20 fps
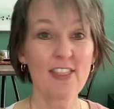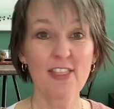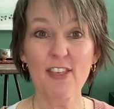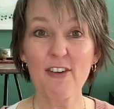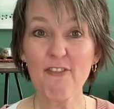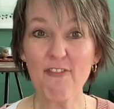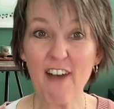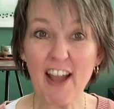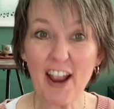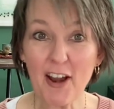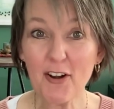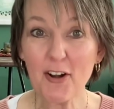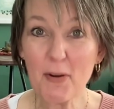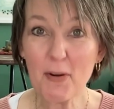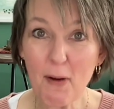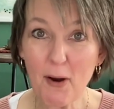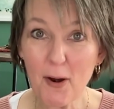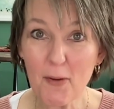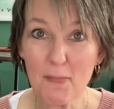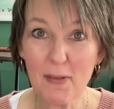the fire
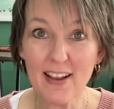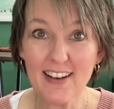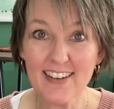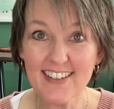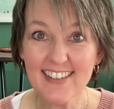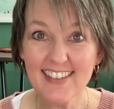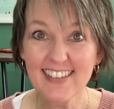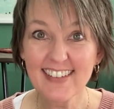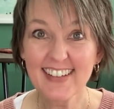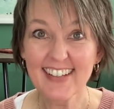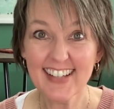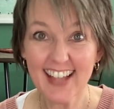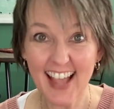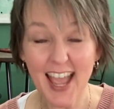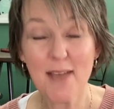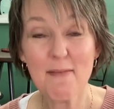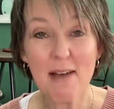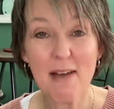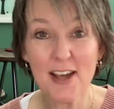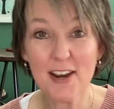department
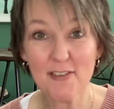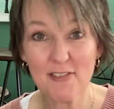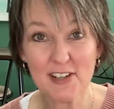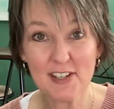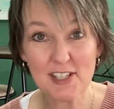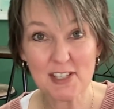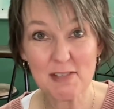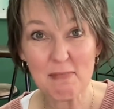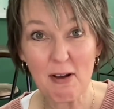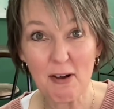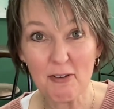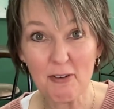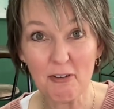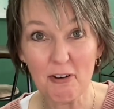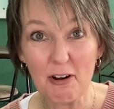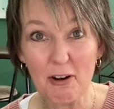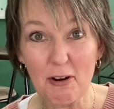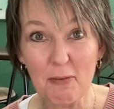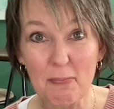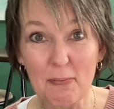came out of his small
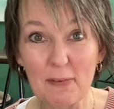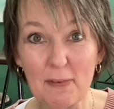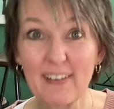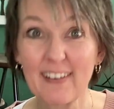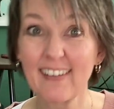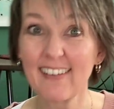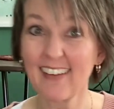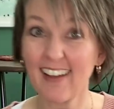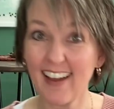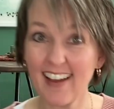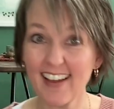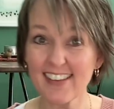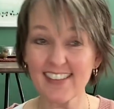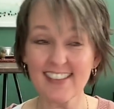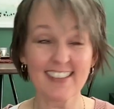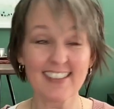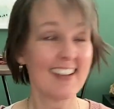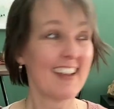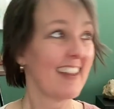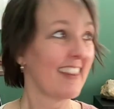group.
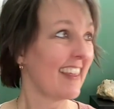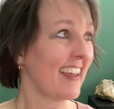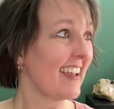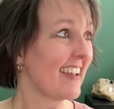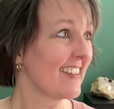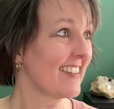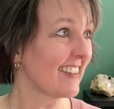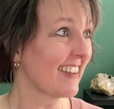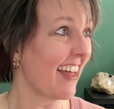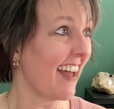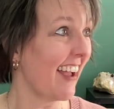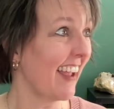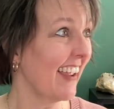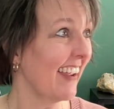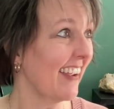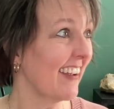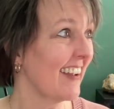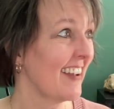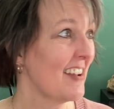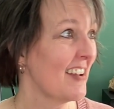Yes. Things
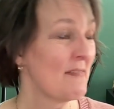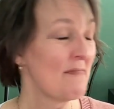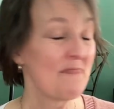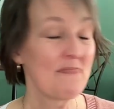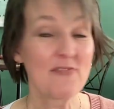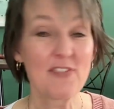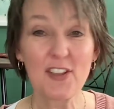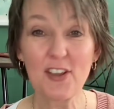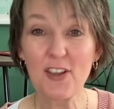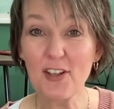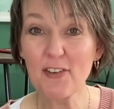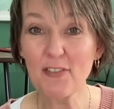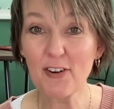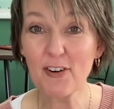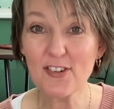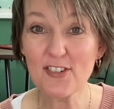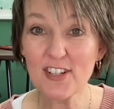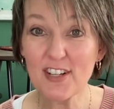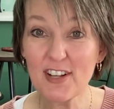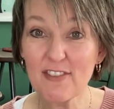like the
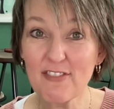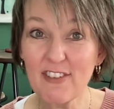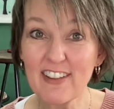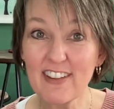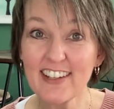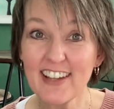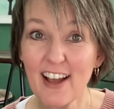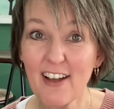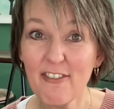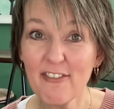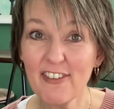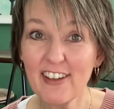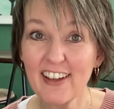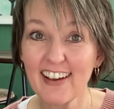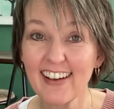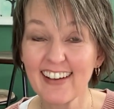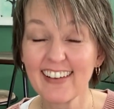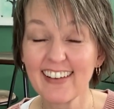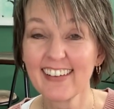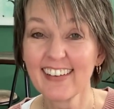University of
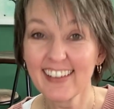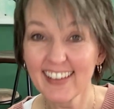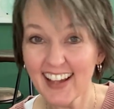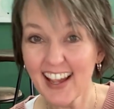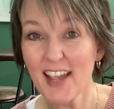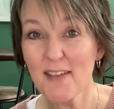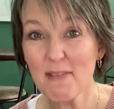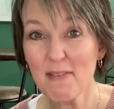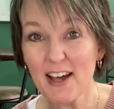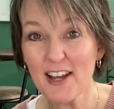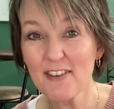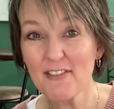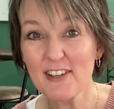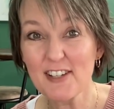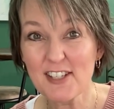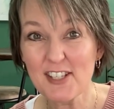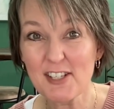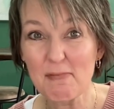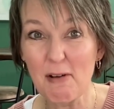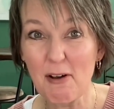Philadelphia came out of
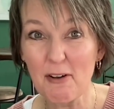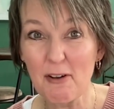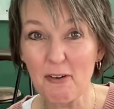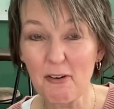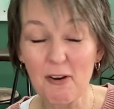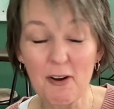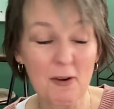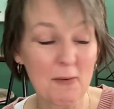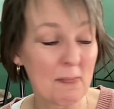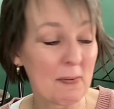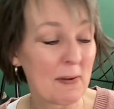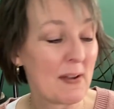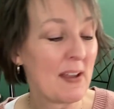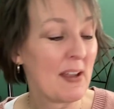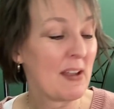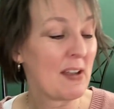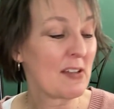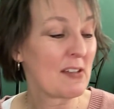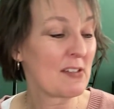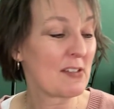his small group.
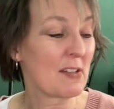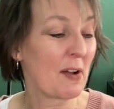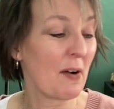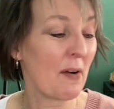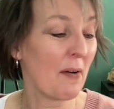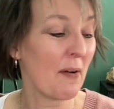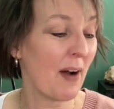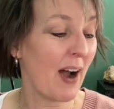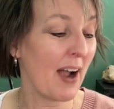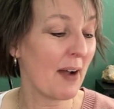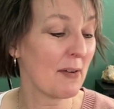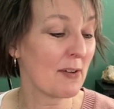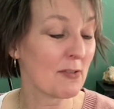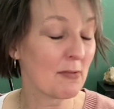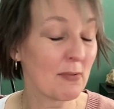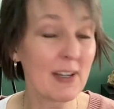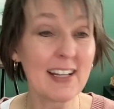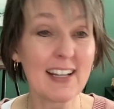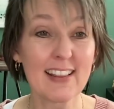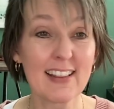So I was
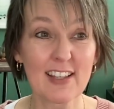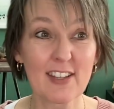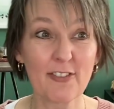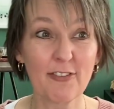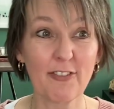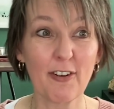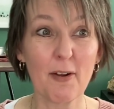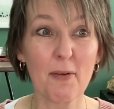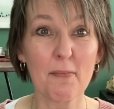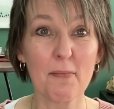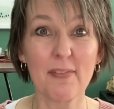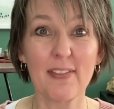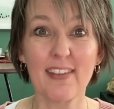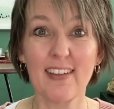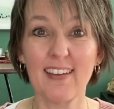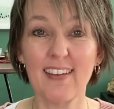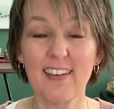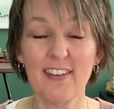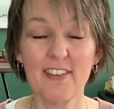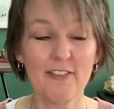reading this from
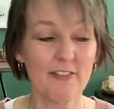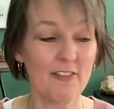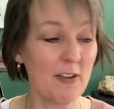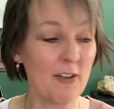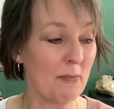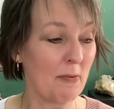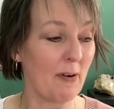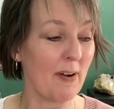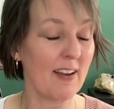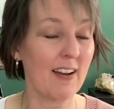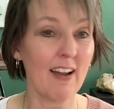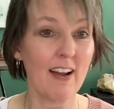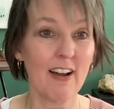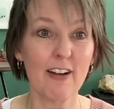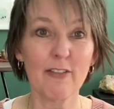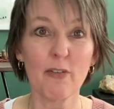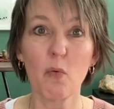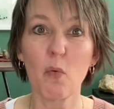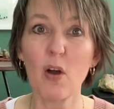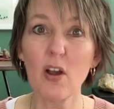the viewpoint
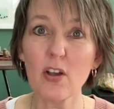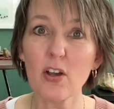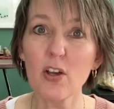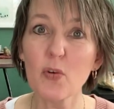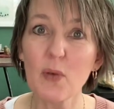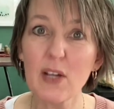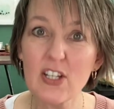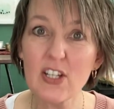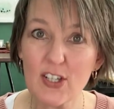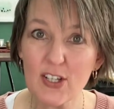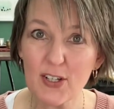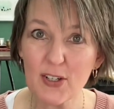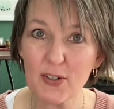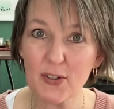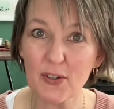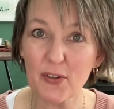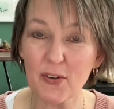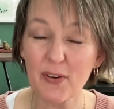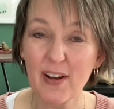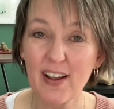of, what could we
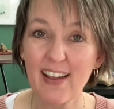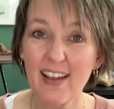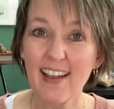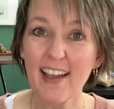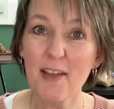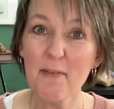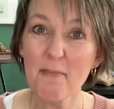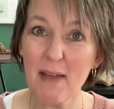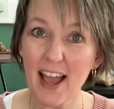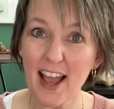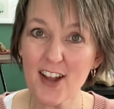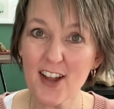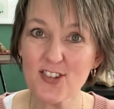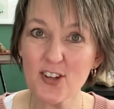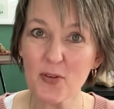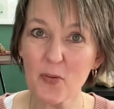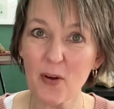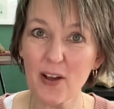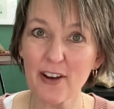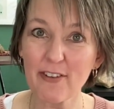do?
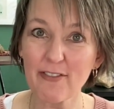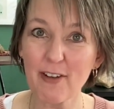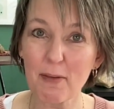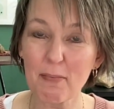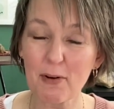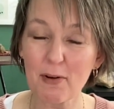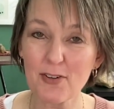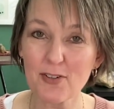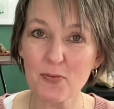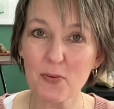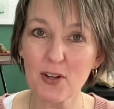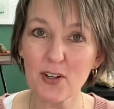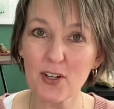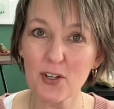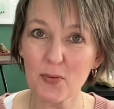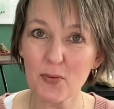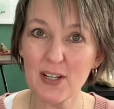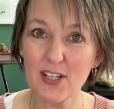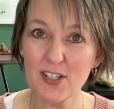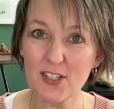Imagine, what if uppers, what
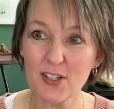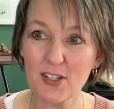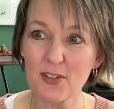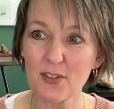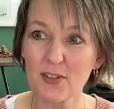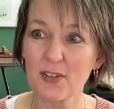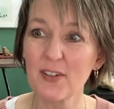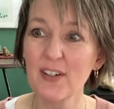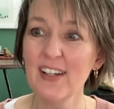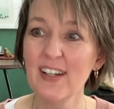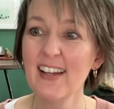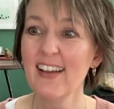could we do